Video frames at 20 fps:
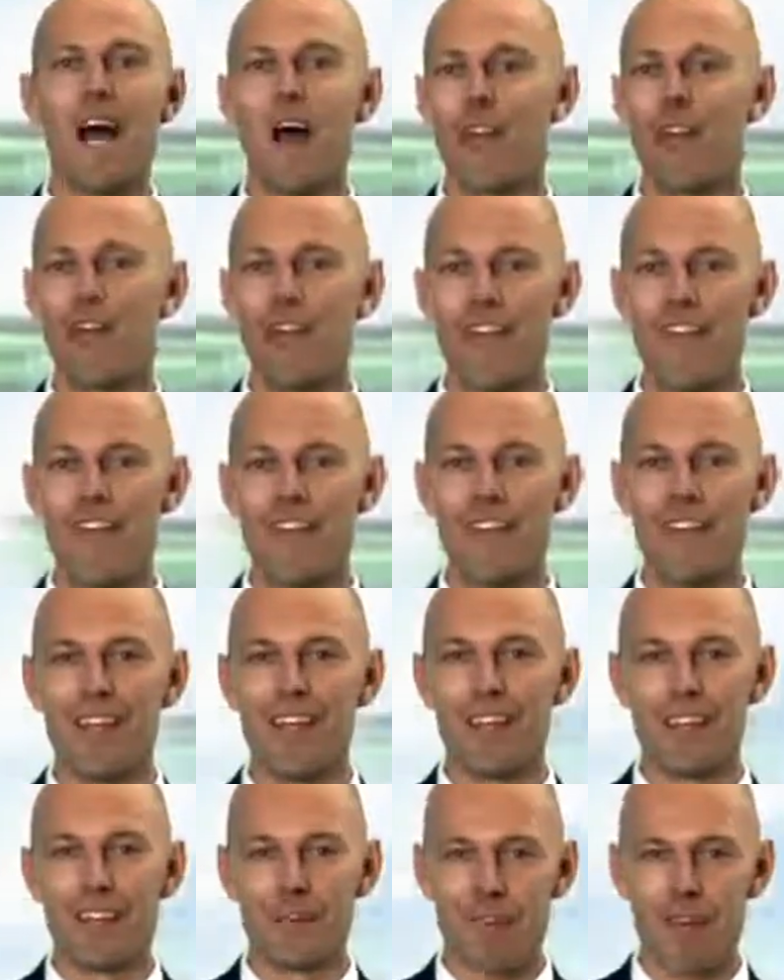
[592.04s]
Dow theory,
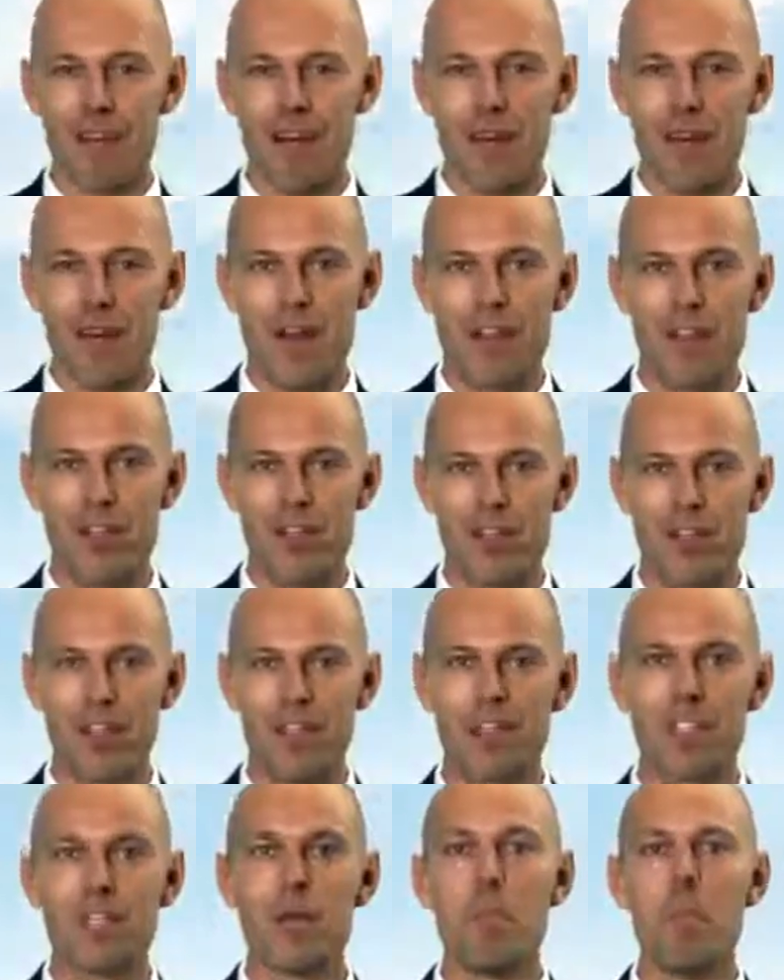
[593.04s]
the primary
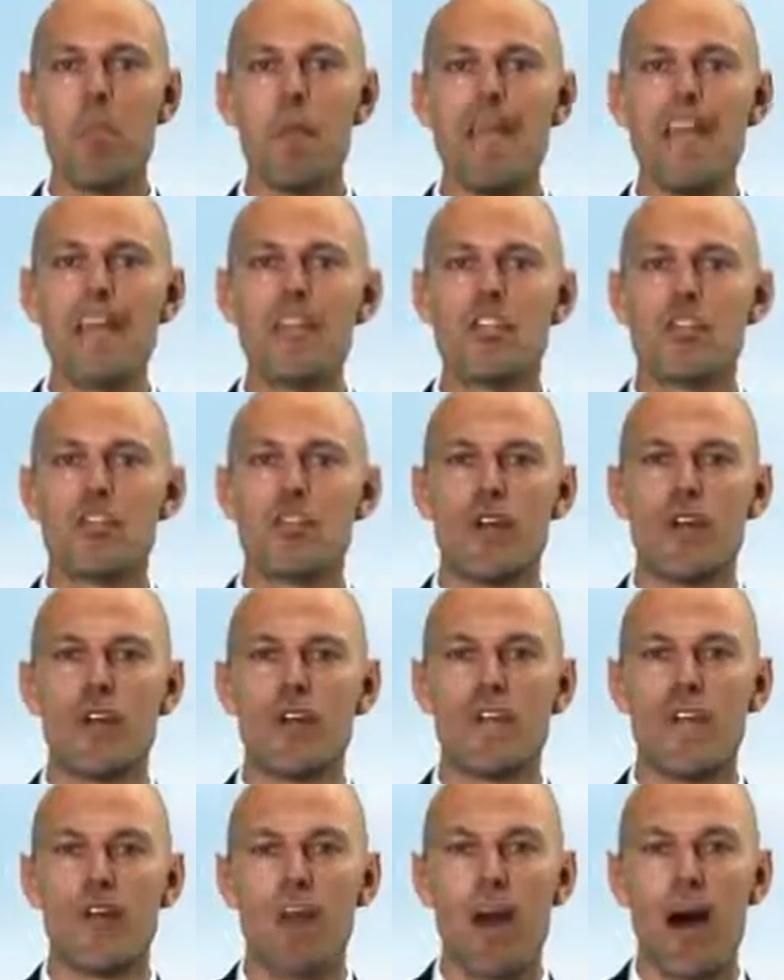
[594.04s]
trend is the major
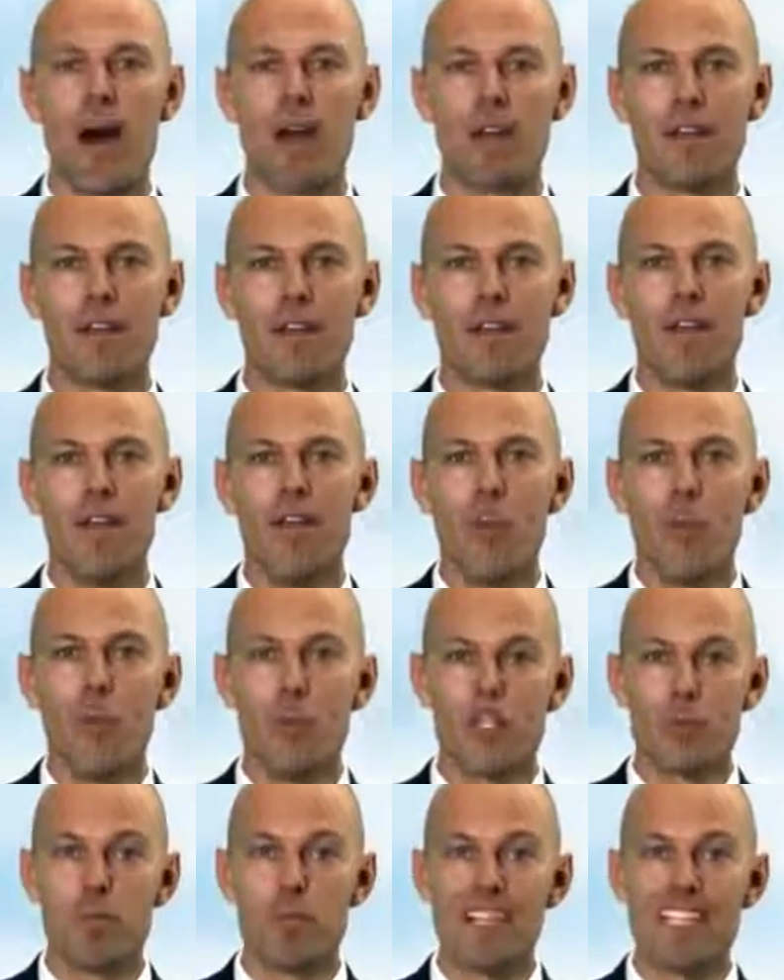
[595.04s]
trend of the market,
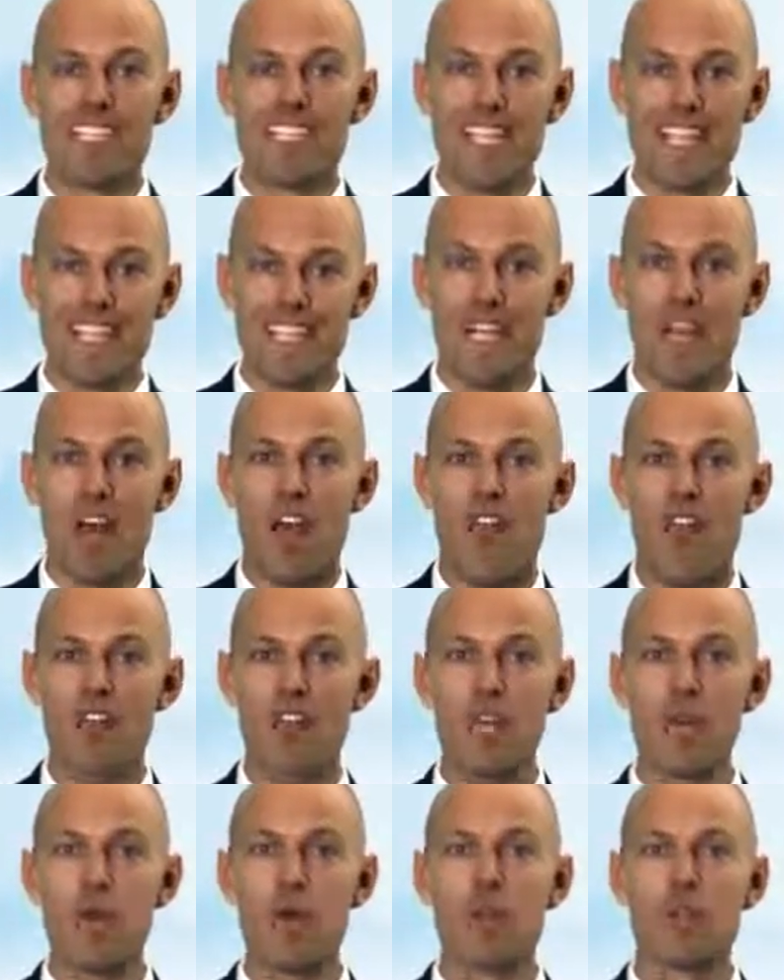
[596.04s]
which makes it
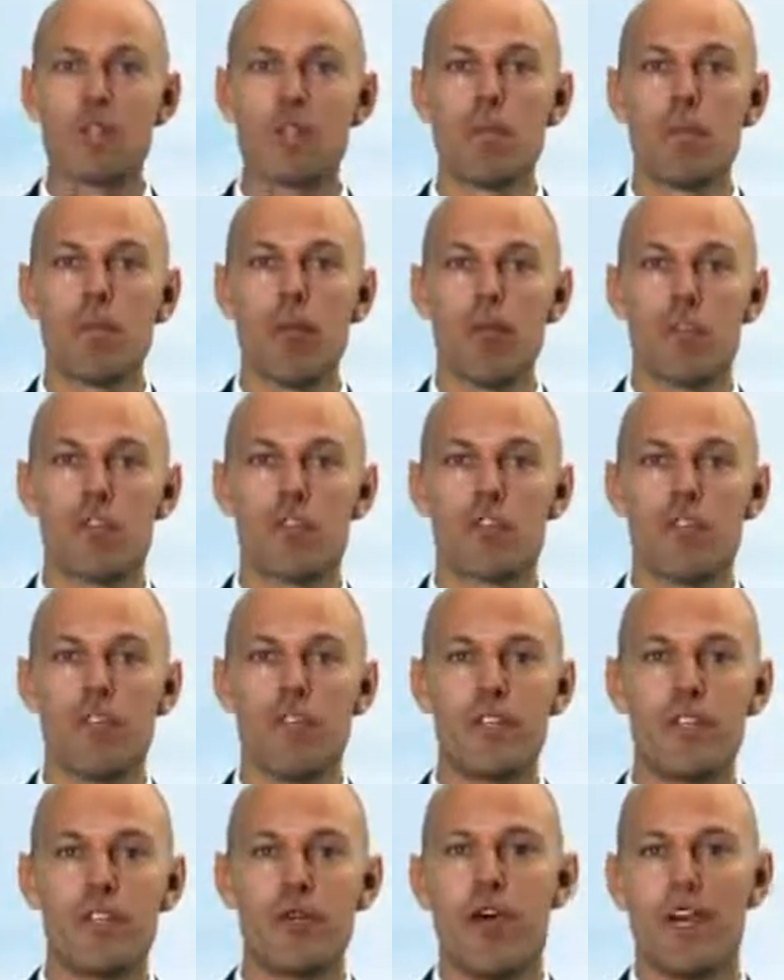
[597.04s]
the most important
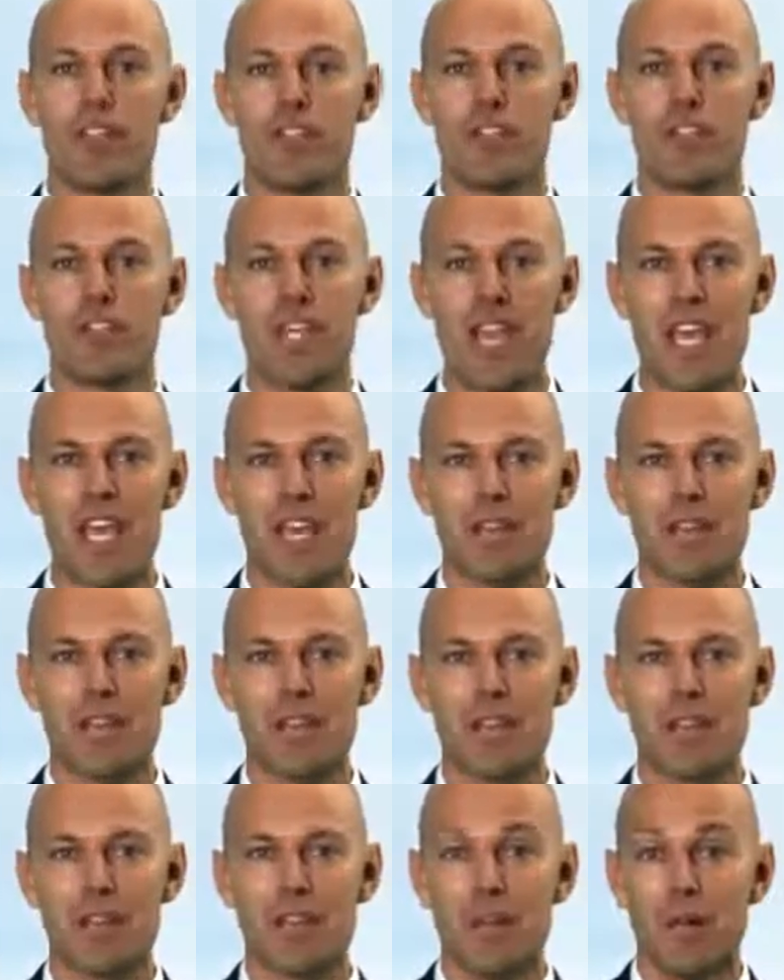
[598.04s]
trend to ascertain.
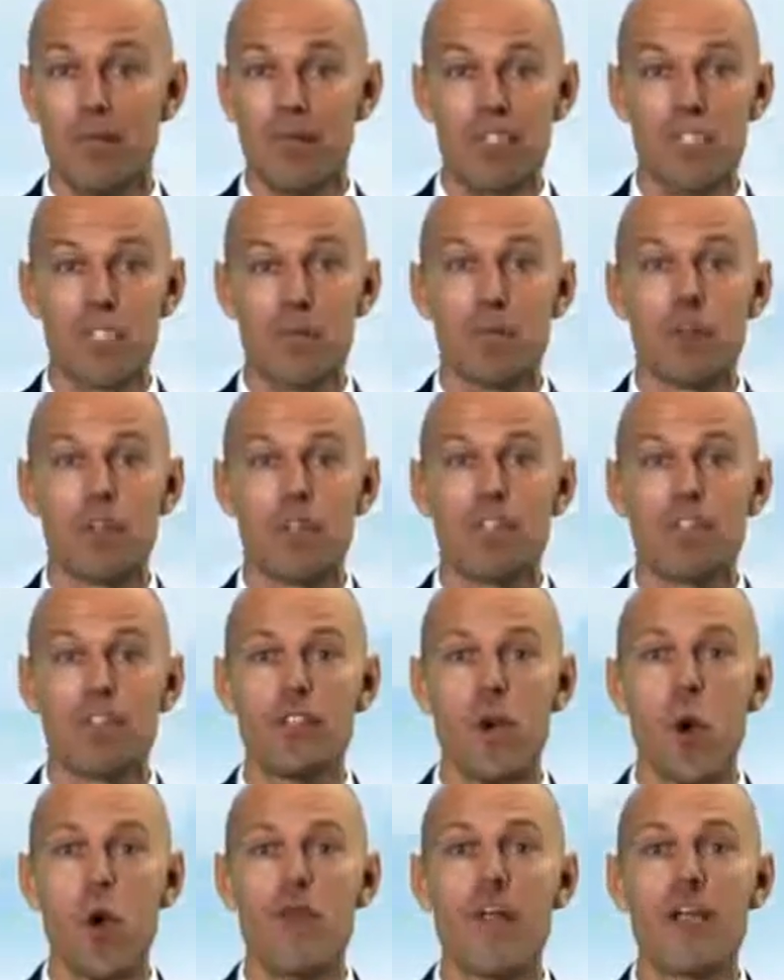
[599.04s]
This is because
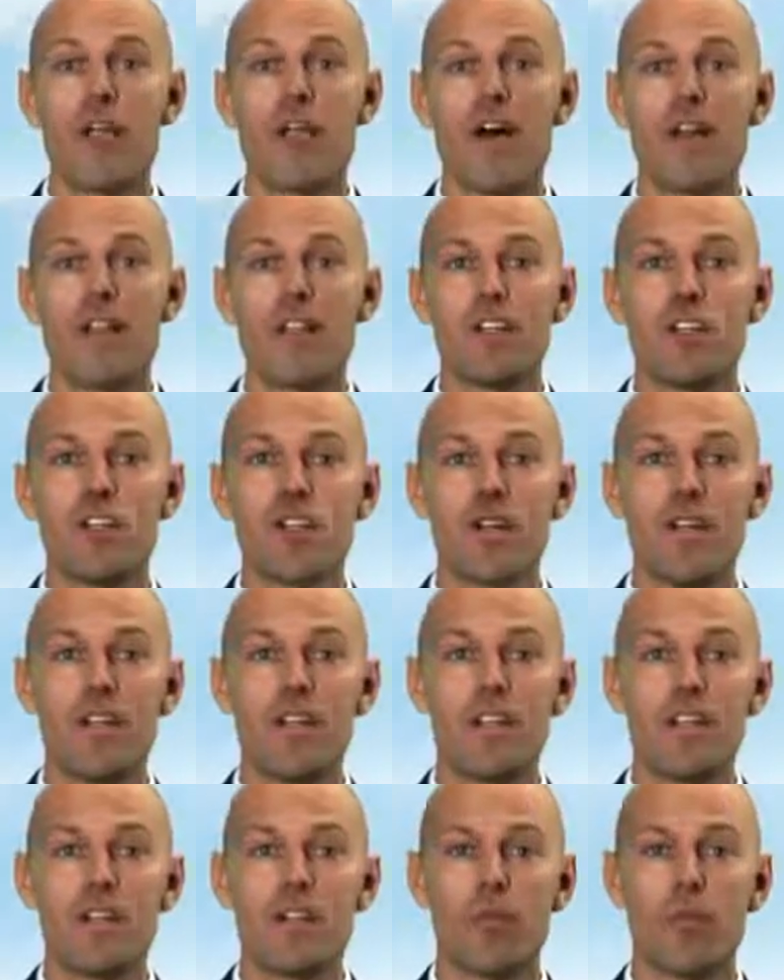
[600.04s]
the overriding
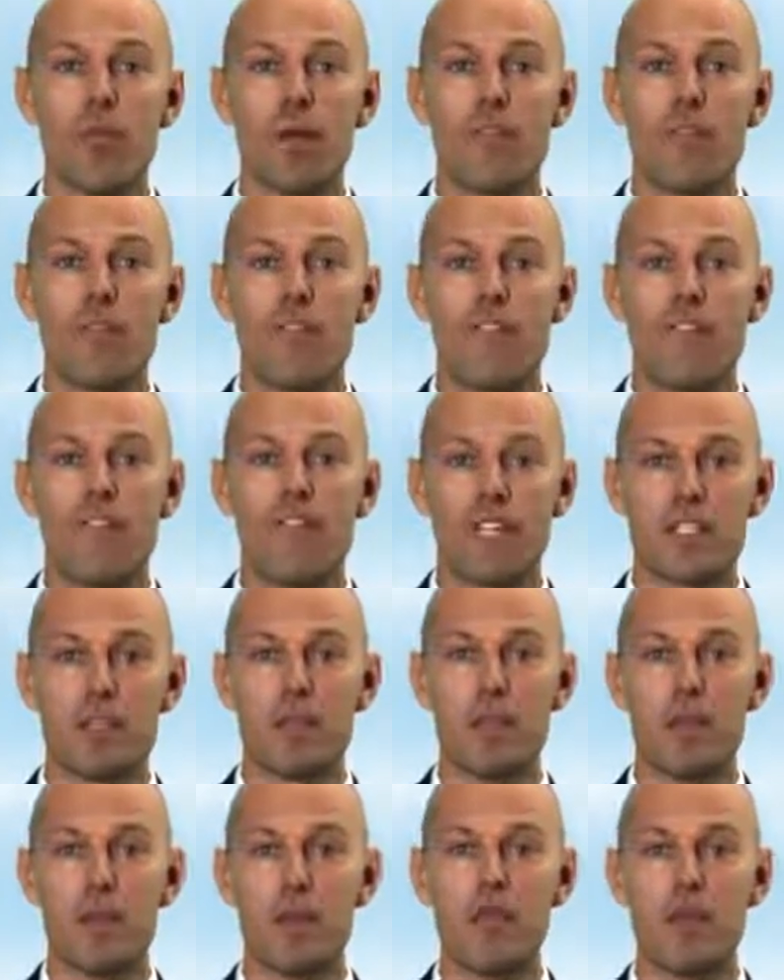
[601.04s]
trend is the one that affects
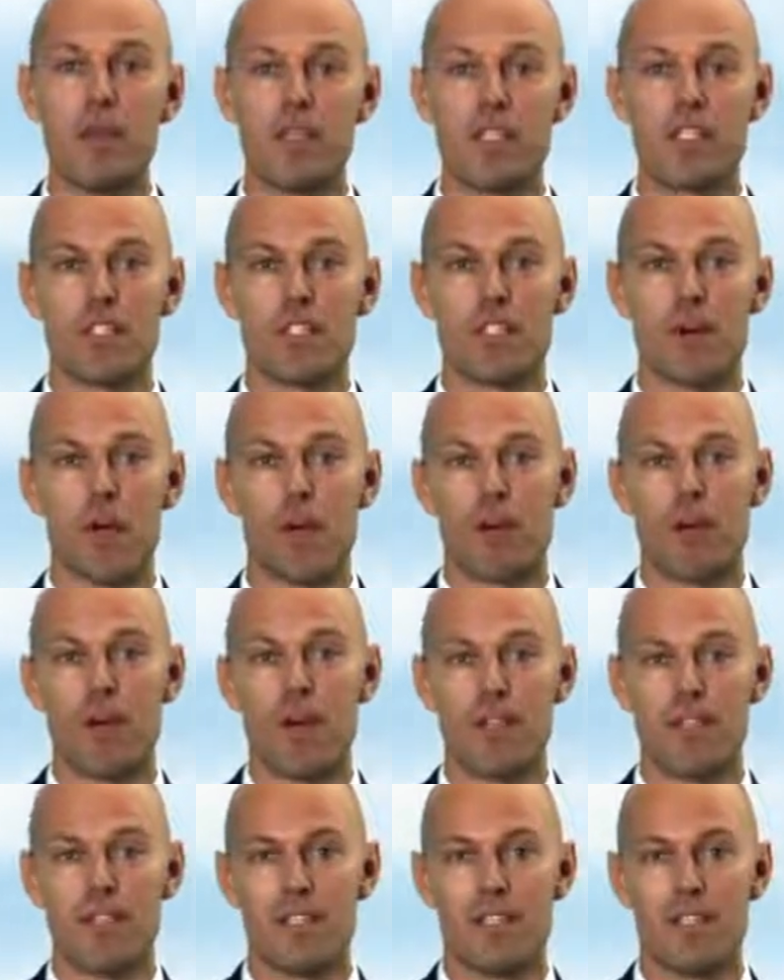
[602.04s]
movements in stock
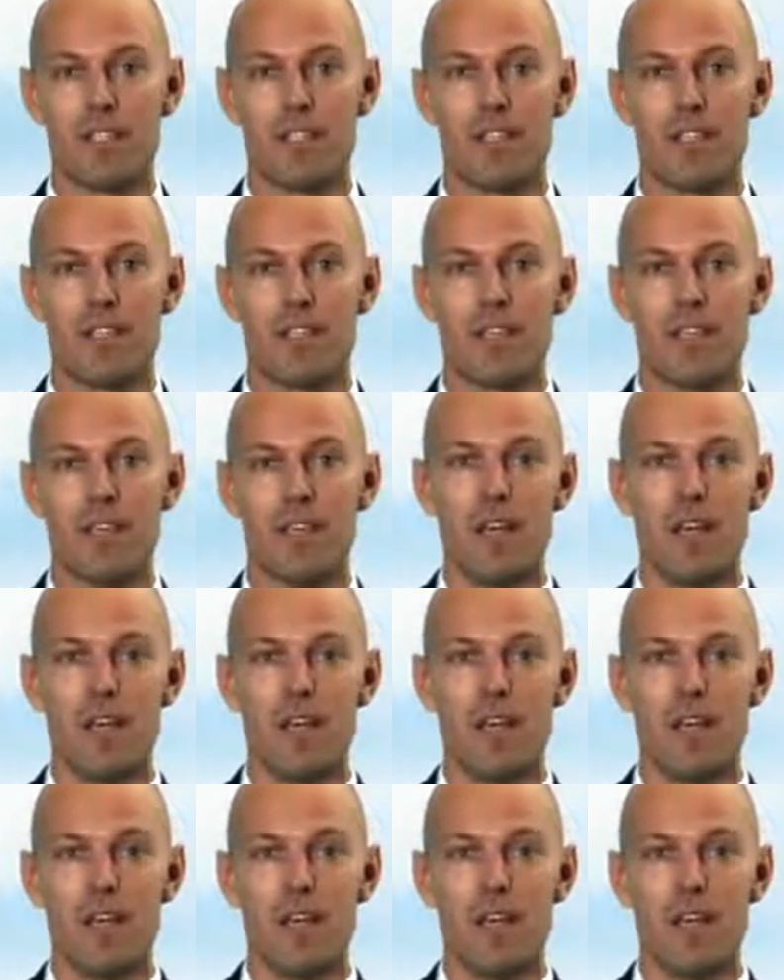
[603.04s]
prices.